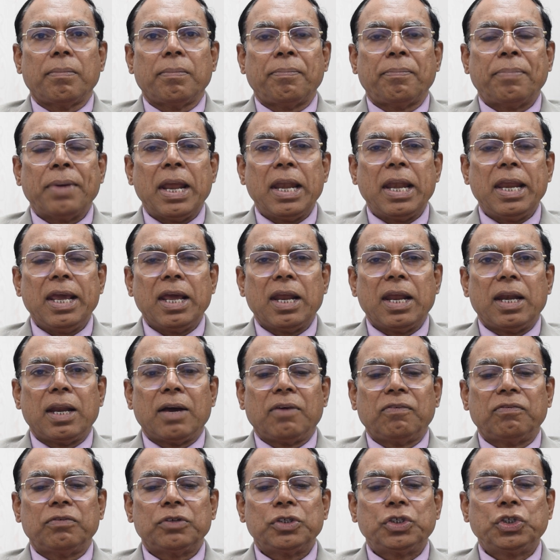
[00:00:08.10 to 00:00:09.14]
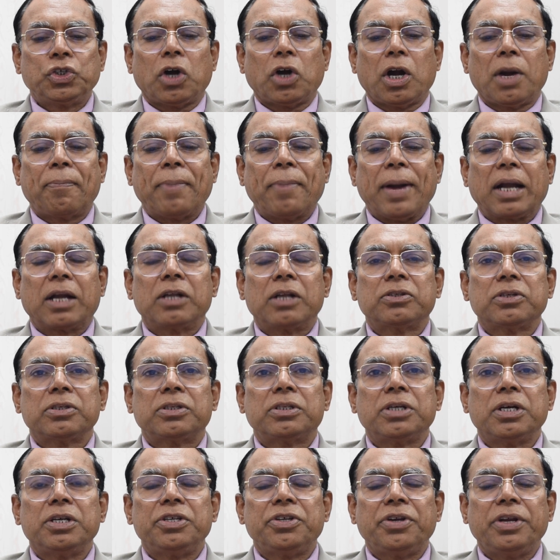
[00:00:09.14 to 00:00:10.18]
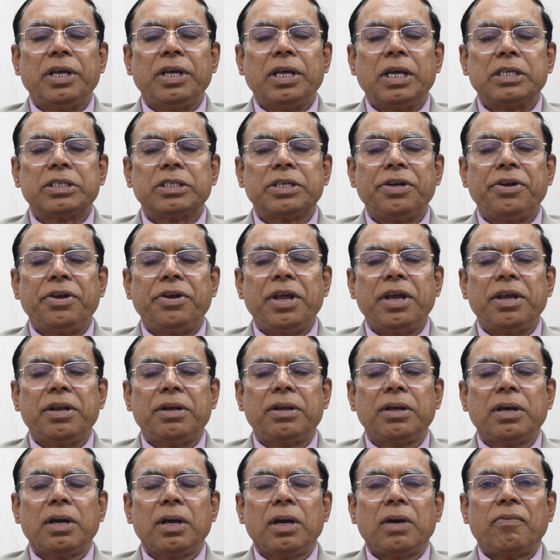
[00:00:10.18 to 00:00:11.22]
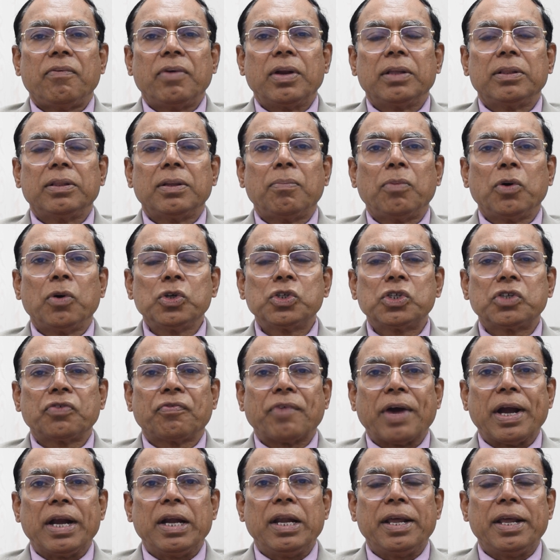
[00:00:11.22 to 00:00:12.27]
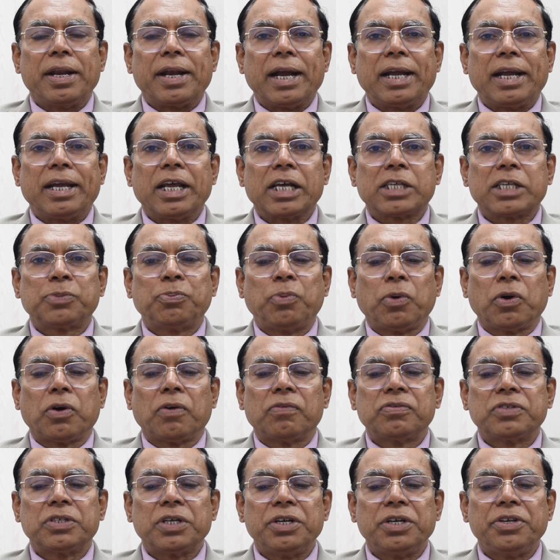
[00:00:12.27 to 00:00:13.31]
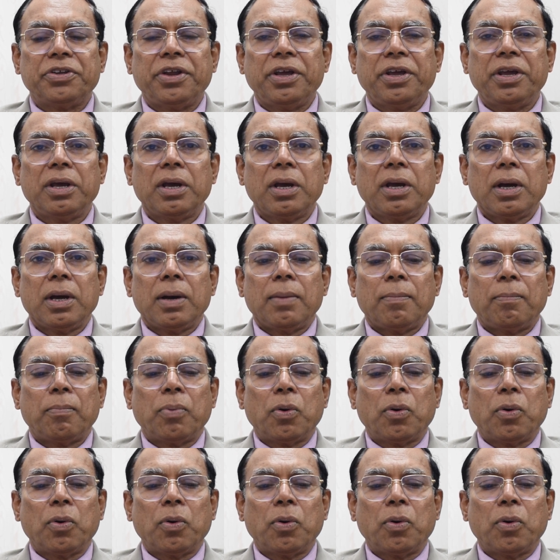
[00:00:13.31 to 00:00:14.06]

Bailey and Love, Short Practice of Surgery is indeed one of the most widely read textbook of surgery,